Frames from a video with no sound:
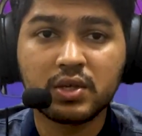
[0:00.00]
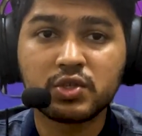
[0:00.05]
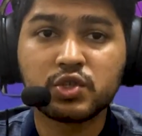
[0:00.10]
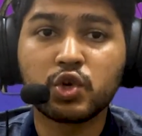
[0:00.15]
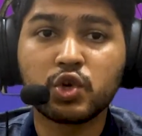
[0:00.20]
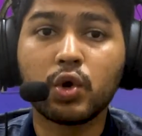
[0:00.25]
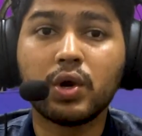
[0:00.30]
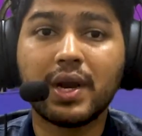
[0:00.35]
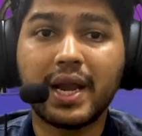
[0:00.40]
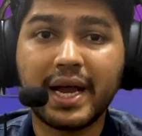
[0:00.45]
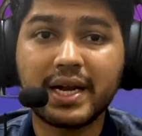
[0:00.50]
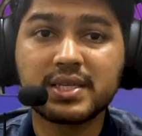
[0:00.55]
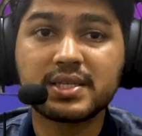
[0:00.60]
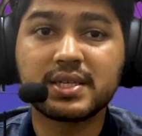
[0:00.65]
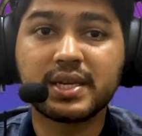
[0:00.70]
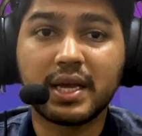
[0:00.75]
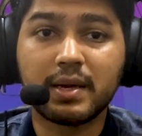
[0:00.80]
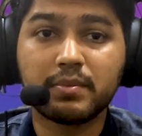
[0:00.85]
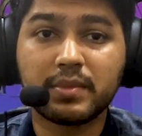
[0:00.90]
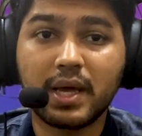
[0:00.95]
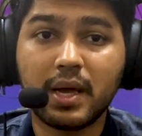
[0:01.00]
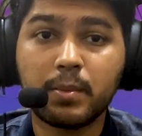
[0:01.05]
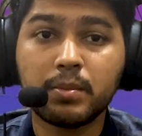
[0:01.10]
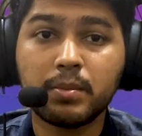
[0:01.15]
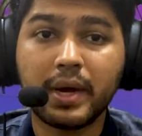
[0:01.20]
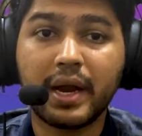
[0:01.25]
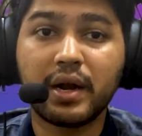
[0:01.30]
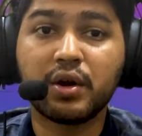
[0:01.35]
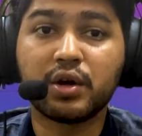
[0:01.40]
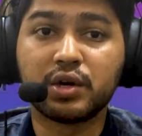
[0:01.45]
So let's name
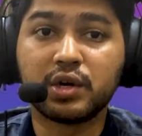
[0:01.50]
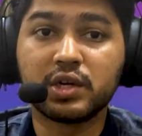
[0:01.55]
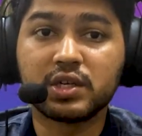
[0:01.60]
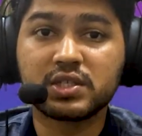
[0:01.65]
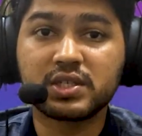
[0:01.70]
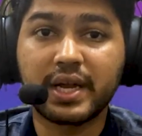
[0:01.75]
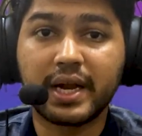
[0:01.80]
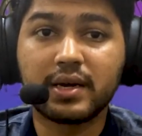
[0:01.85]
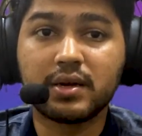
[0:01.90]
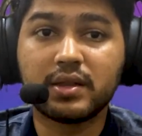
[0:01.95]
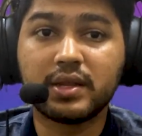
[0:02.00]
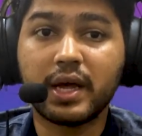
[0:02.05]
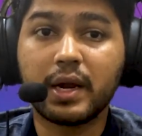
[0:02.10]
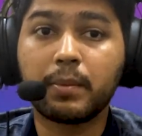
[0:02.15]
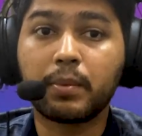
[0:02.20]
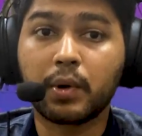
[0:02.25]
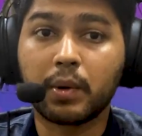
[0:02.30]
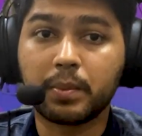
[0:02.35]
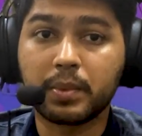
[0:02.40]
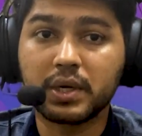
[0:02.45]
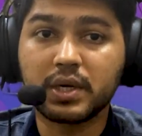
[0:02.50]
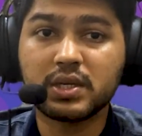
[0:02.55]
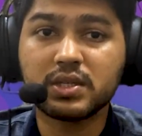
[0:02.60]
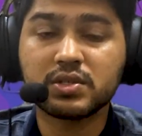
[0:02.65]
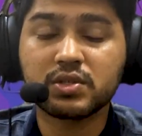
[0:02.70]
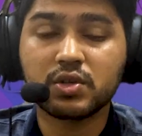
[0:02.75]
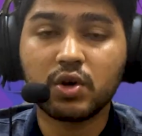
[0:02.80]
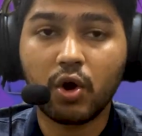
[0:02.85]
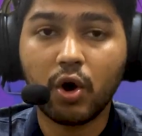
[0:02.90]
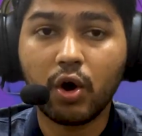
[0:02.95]
them and understand their
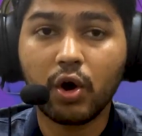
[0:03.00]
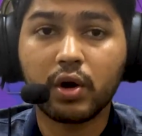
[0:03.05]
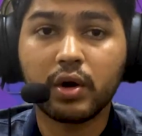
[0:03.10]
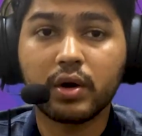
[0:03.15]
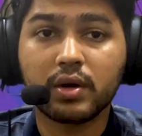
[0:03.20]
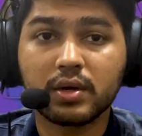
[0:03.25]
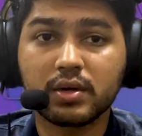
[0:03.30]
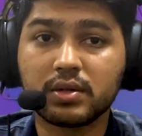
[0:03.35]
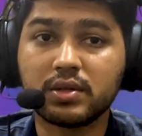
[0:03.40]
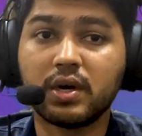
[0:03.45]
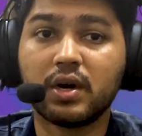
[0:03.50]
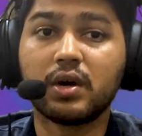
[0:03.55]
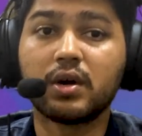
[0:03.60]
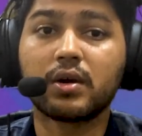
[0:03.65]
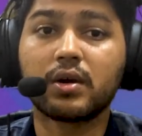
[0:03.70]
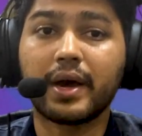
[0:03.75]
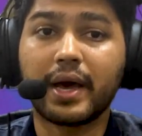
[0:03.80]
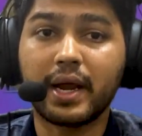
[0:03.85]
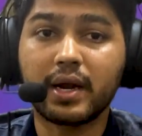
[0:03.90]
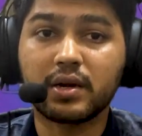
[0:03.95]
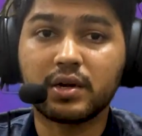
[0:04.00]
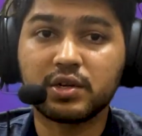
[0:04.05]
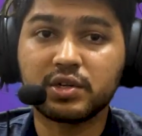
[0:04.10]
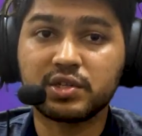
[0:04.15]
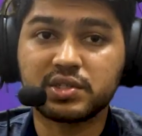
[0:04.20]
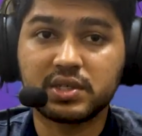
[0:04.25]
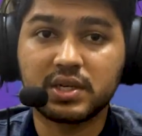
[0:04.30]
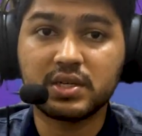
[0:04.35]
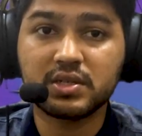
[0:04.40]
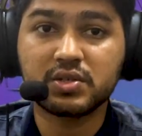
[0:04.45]
properties or the
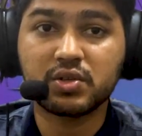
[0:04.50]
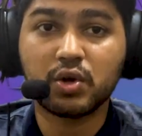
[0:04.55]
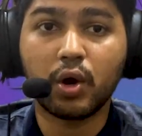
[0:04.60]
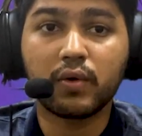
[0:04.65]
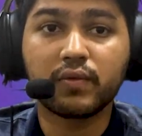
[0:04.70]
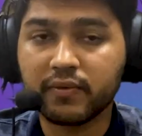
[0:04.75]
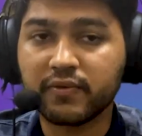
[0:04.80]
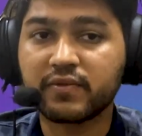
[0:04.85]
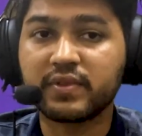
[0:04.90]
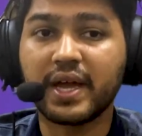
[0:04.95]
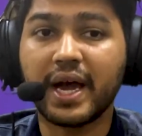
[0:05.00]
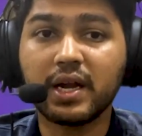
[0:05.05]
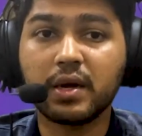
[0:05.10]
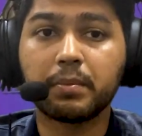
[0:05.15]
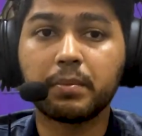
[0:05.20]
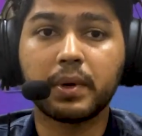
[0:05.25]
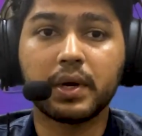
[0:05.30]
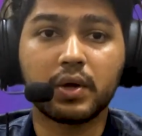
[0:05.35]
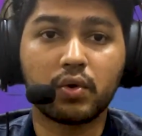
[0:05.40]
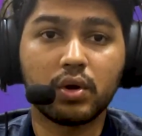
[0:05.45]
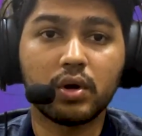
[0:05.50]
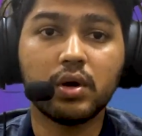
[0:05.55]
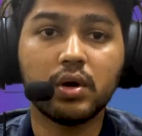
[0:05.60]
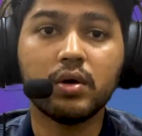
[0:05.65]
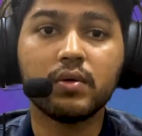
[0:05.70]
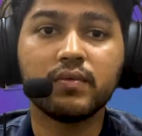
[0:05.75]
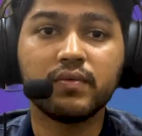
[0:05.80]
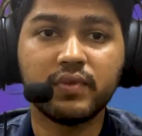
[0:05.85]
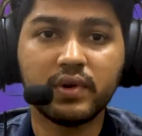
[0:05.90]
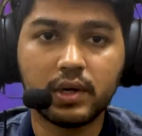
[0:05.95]
characteristics of that
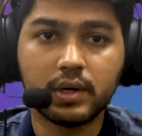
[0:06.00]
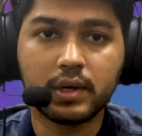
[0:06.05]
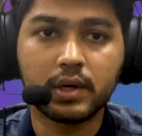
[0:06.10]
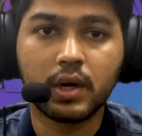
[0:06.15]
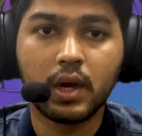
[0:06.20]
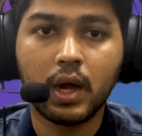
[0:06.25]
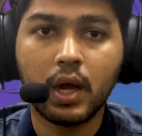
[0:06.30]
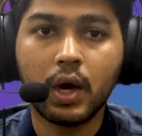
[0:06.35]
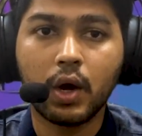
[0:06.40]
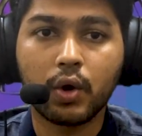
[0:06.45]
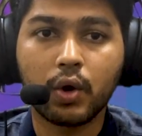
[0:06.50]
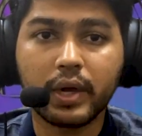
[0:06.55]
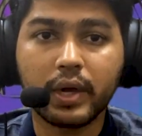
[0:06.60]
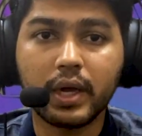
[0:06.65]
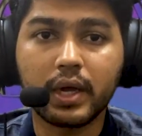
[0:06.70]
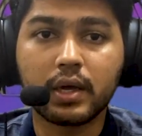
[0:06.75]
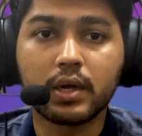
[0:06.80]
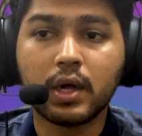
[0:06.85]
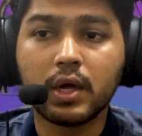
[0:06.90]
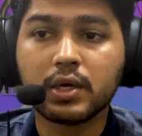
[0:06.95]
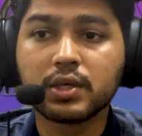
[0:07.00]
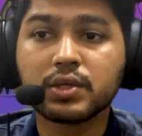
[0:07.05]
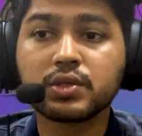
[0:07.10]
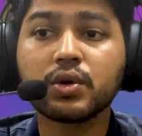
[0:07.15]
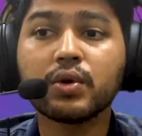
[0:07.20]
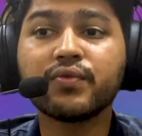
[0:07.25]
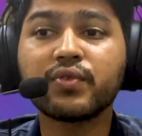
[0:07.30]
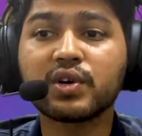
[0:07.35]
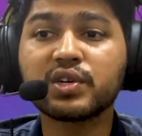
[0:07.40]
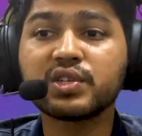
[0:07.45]
particular field, okay.
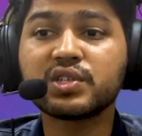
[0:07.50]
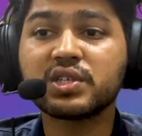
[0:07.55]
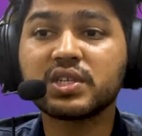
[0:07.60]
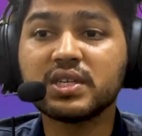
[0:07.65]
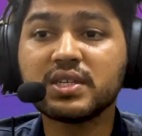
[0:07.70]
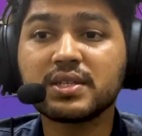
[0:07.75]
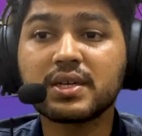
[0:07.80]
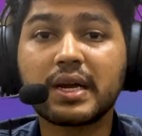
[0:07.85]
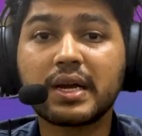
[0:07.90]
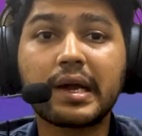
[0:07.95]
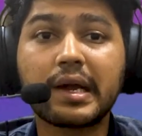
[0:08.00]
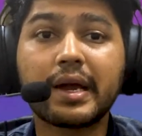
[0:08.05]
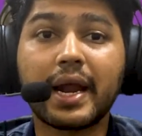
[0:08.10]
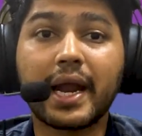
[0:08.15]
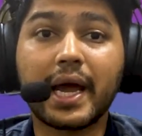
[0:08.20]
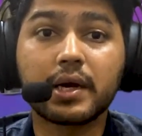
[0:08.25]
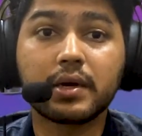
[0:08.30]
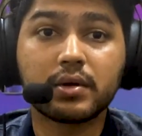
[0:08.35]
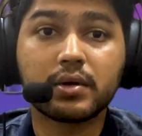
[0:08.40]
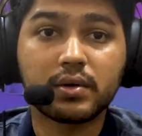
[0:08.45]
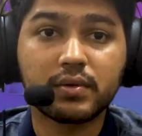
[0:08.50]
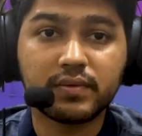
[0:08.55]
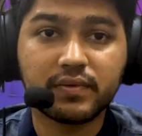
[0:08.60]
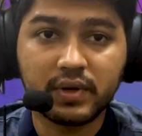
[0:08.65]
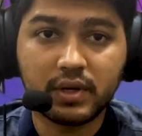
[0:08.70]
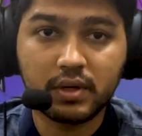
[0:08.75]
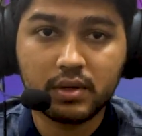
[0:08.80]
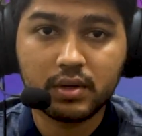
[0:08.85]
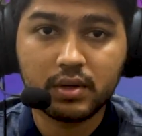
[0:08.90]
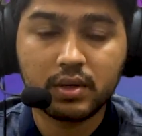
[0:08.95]
So first is character
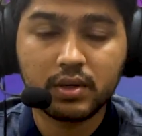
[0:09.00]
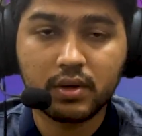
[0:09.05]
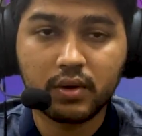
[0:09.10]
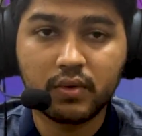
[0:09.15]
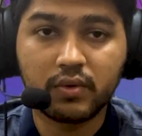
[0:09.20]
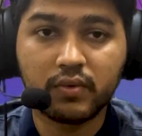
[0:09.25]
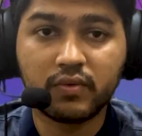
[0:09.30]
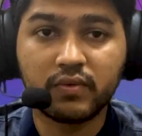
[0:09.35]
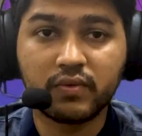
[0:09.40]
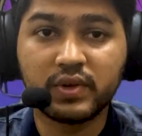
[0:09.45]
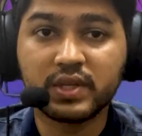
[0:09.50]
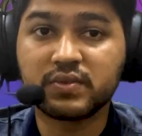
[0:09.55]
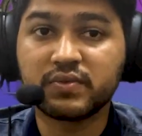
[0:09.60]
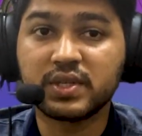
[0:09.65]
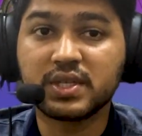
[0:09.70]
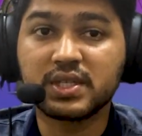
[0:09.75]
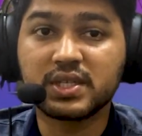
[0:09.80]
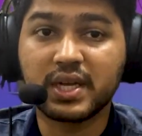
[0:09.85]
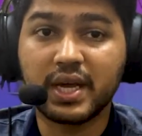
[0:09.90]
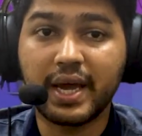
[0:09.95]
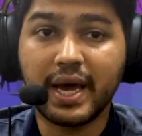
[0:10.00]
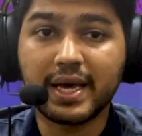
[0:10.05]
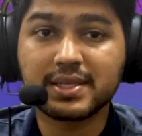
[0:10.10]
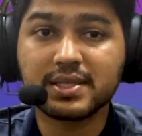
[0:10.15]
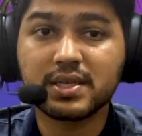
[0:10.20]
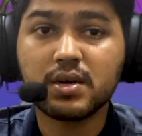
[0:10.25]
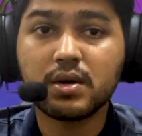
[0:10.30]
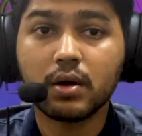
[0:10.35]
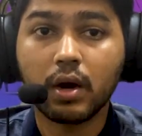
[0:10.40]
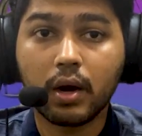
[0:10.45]
field, which we say
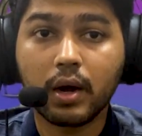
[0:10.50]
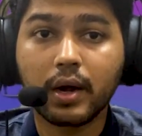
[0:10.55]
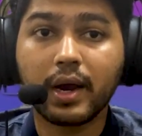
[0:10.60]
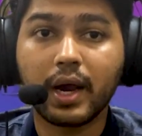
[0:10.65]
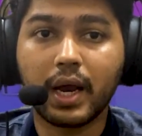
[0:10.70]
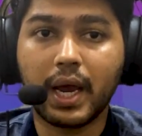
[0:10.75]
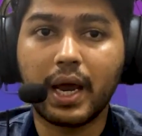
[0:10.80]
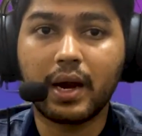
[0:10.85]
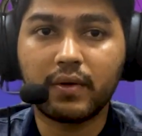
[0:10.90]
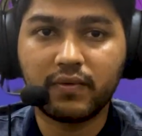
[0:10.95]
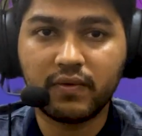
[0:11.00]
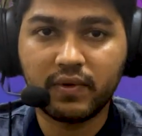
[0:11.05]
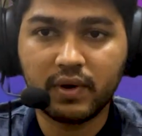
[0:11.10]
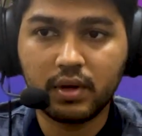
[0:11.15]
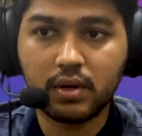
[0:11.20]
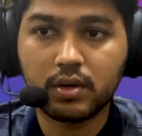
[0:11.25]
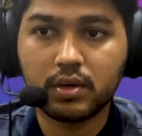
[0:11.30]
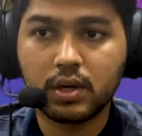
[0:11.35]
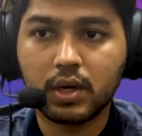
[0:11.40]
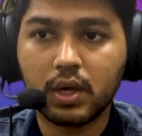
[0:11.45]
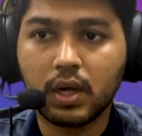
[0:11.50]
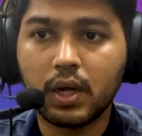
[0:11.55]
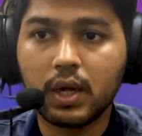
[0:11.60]
as a char field.